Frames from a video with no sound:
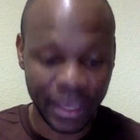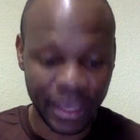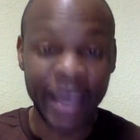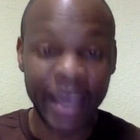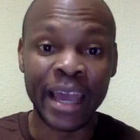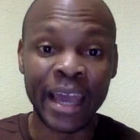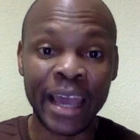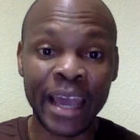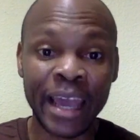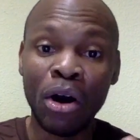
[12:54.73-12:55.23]

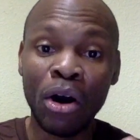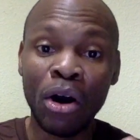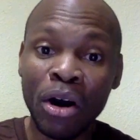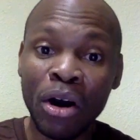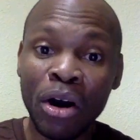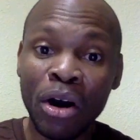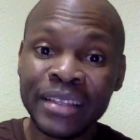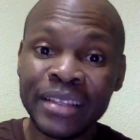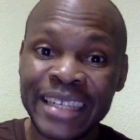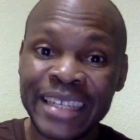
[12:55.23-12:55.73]
And
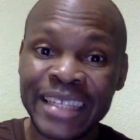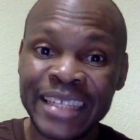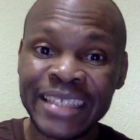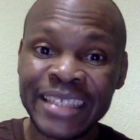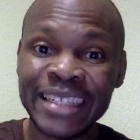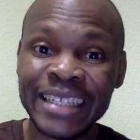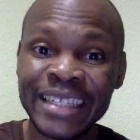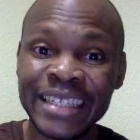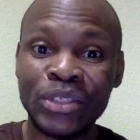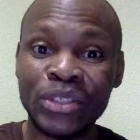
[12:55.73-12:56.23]
all this
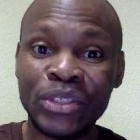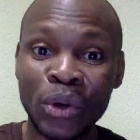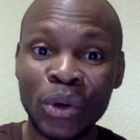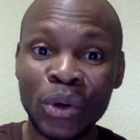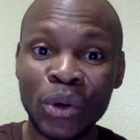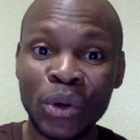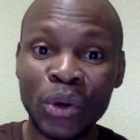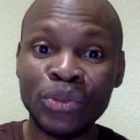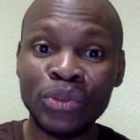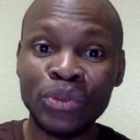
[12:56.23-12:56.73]
is
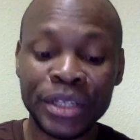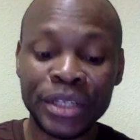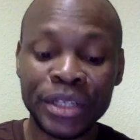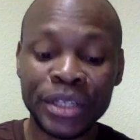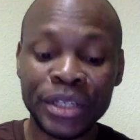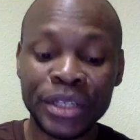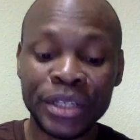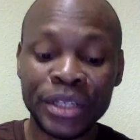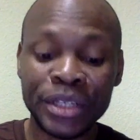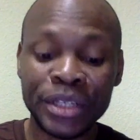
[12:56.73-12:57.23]
done to
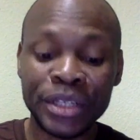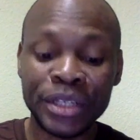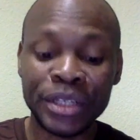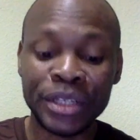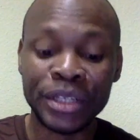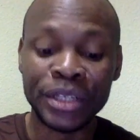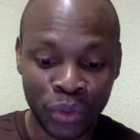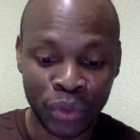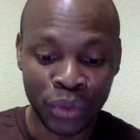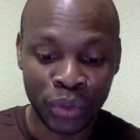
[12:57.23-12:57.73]

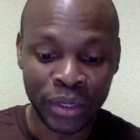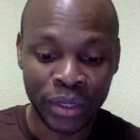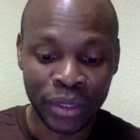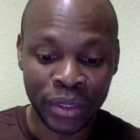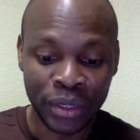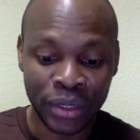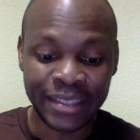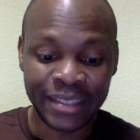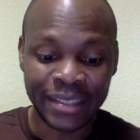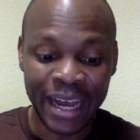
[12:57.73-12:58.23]
ensure
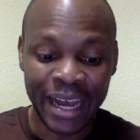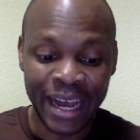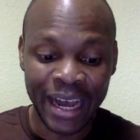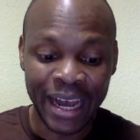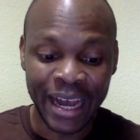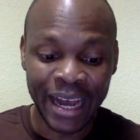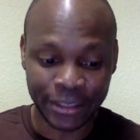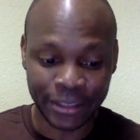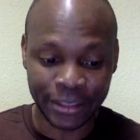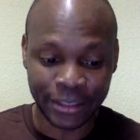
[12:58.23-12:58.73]

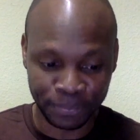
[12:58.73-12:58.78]
that